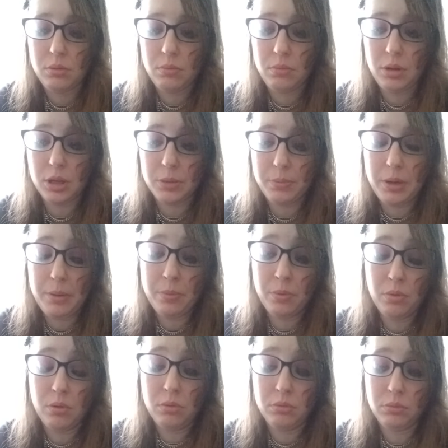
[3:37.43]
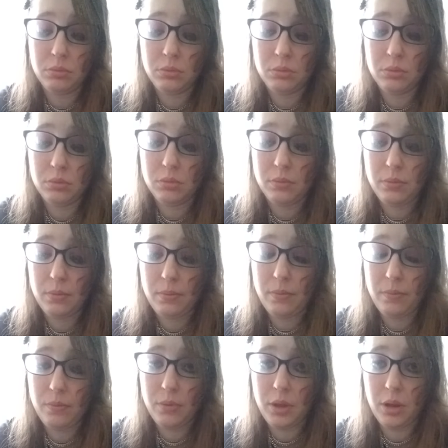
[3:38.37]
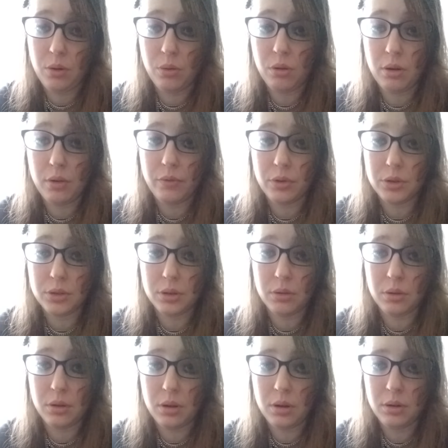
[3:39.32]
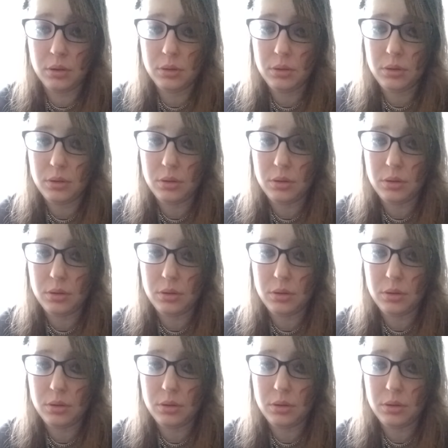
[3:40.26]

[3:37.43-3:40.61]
because people they hold on for so long